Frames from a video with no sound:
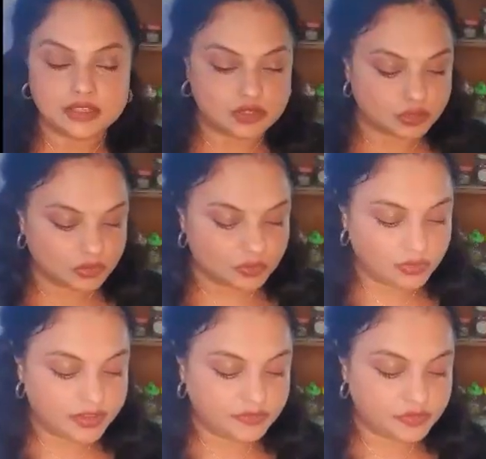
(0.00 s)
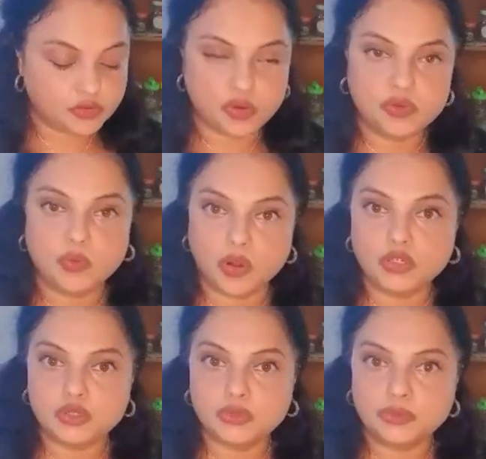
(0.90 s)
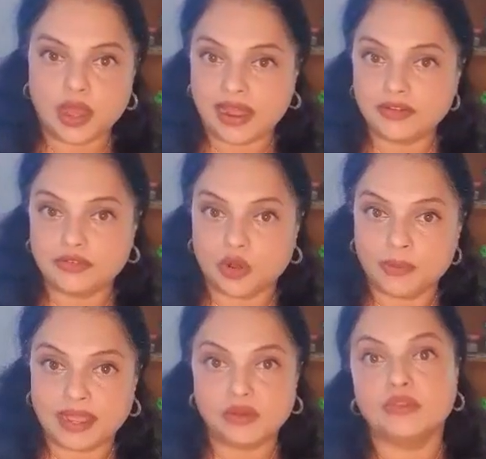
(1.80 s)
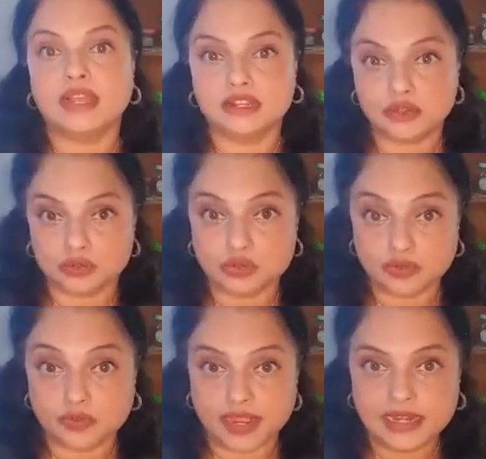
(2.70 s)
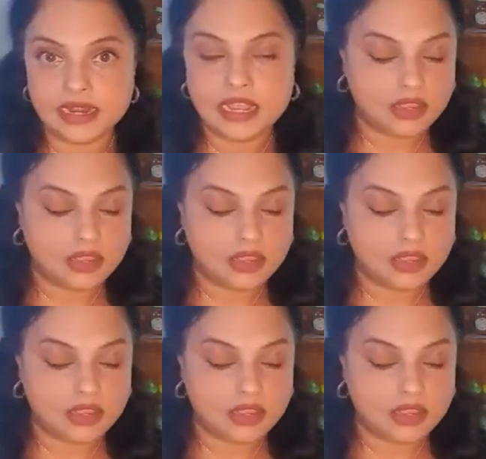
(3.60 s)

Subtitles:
So if you don't want to add raw mango, that is also fine.